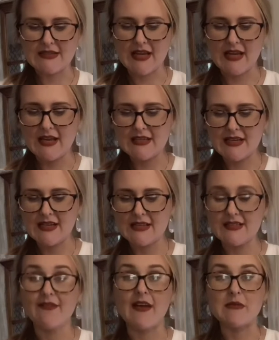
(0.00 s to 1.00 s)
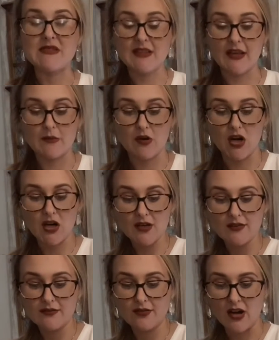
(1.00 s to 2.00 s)
it is a famous landmark
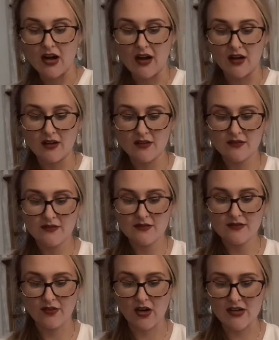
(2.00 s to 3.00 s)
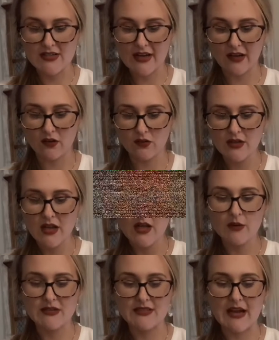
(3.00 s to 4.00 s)
for our town. It
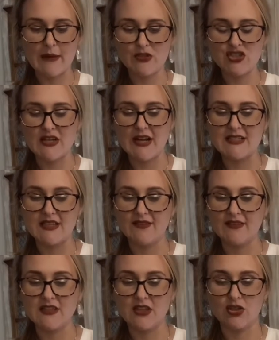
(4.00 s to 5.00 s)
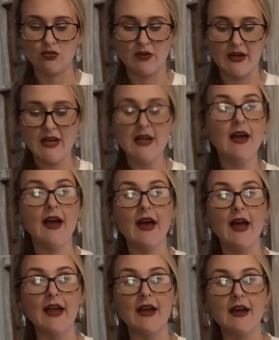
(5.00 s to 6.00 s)
was established in 1853,
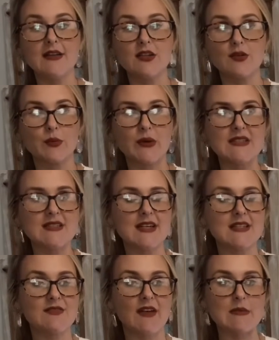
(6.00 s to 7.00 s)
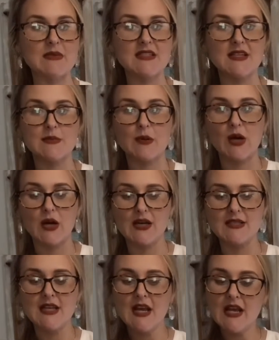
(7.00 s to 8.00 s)
and the reason it's famous is
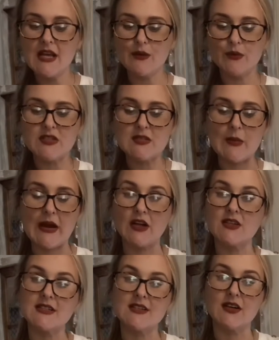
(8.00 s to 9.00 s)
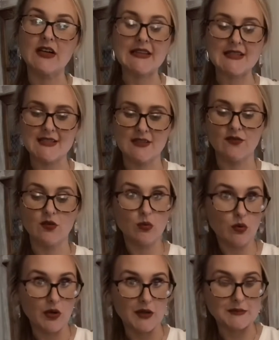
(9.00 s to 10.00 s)
because it was spared during the Civil War.